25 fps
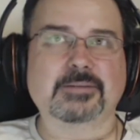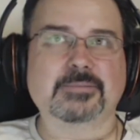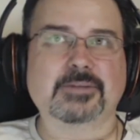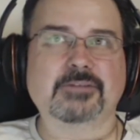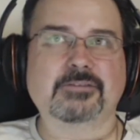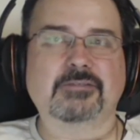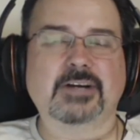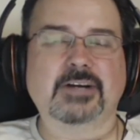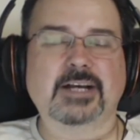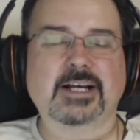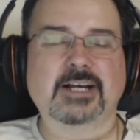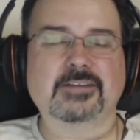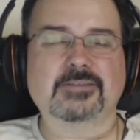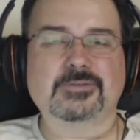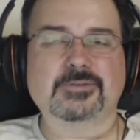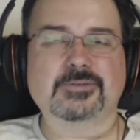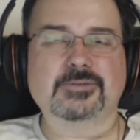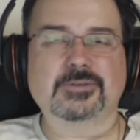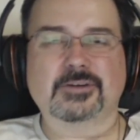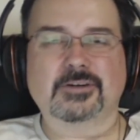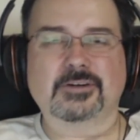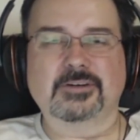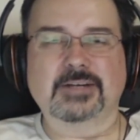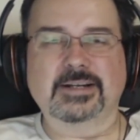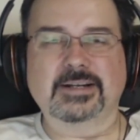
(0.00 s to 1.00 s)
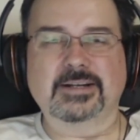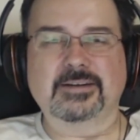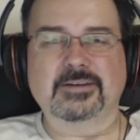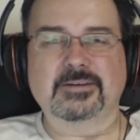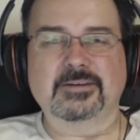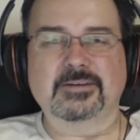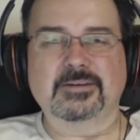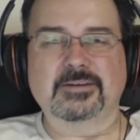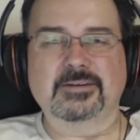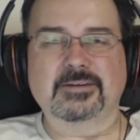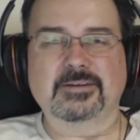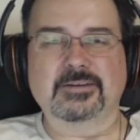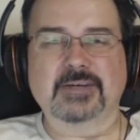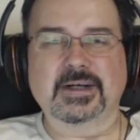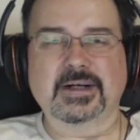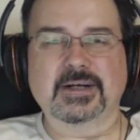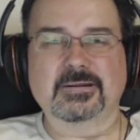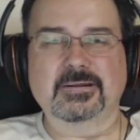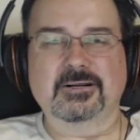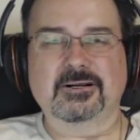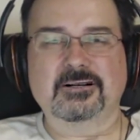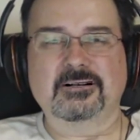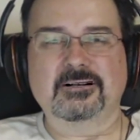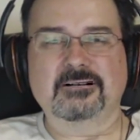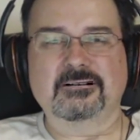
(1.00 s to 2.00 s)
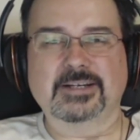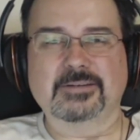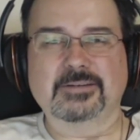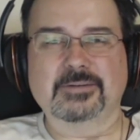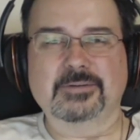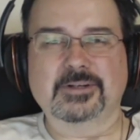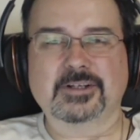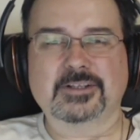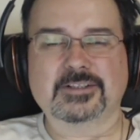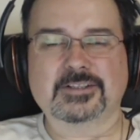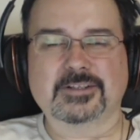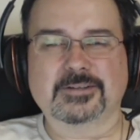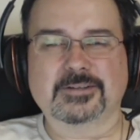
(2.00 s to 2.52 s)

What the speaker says: but fast walk around a big block around work. So